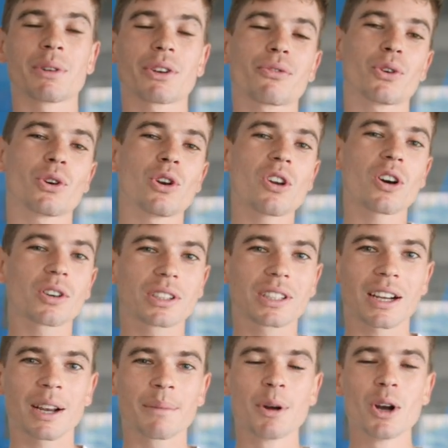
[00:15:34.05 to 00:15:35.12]
which for a long
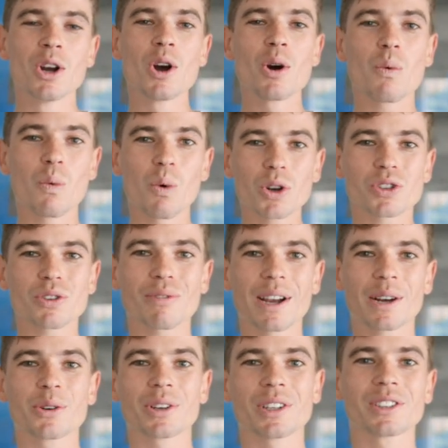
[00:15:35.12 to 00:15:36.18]
time was a
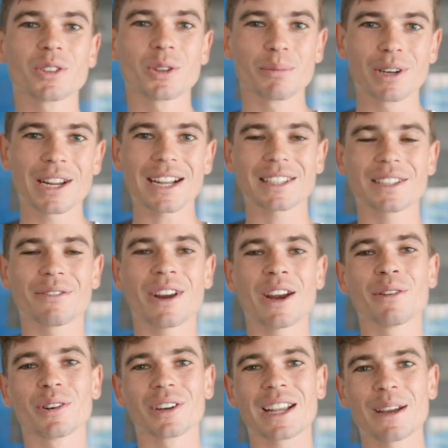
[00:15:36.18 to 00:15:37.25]
record until the Bugatti
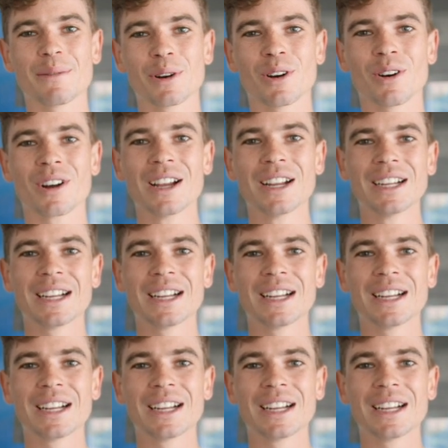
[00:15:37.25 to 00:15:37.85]
Veyron came along